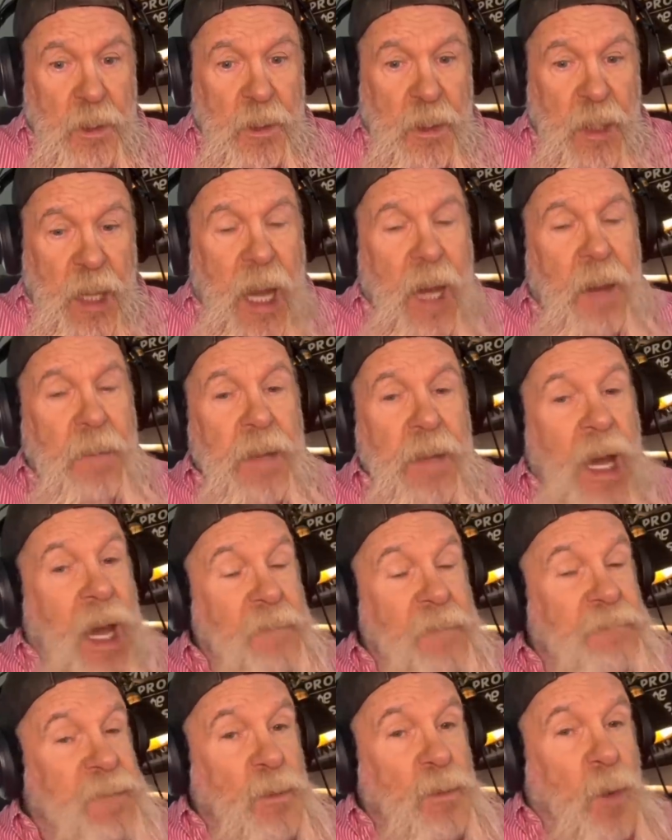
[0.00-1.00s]

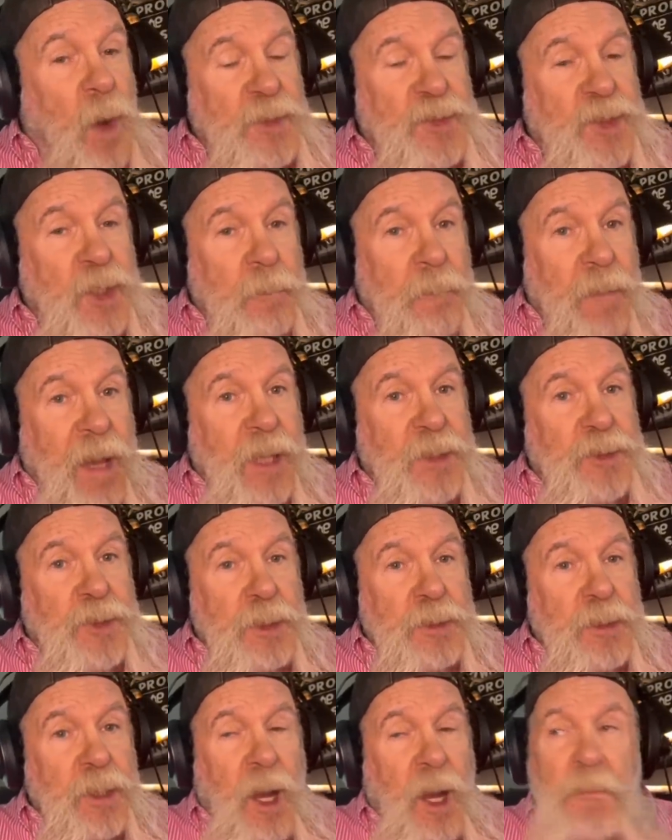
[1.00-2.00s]
I'd be watching
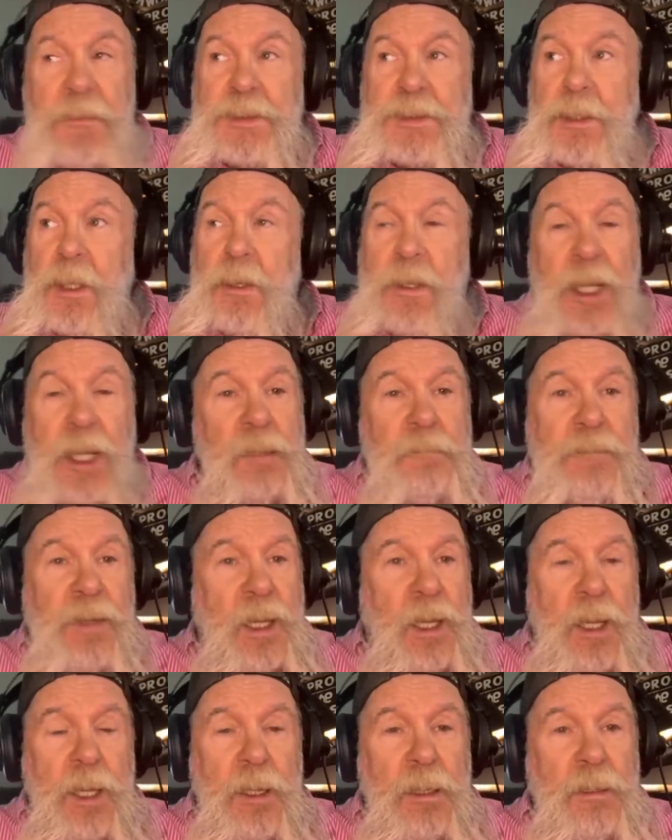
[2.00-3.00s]
matches, and all of a sudden he'd
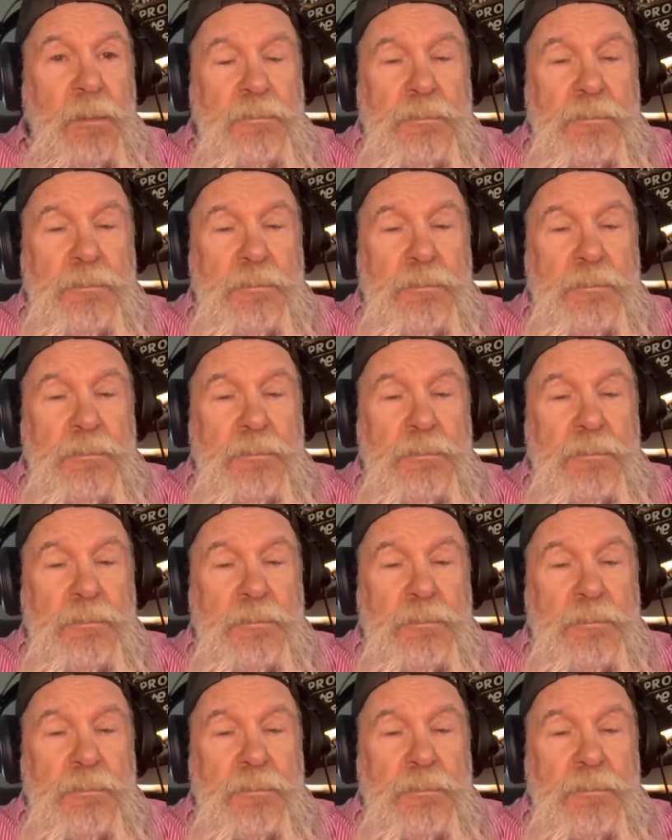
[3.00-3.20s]
be